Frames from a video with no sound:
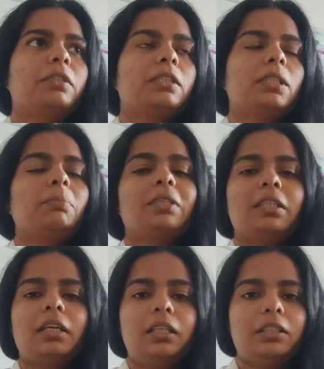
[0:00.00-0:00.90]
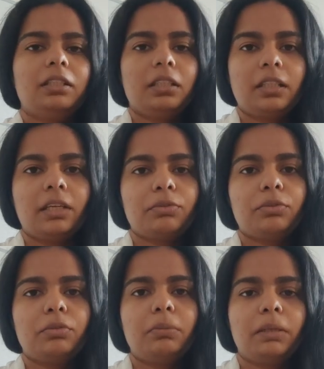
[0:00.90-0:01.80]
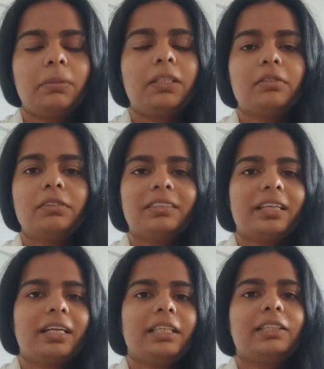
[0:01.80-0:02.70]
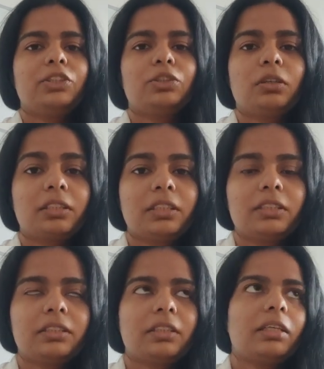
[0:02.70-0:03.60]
something, anything that would make me nervous, I eat chocolates.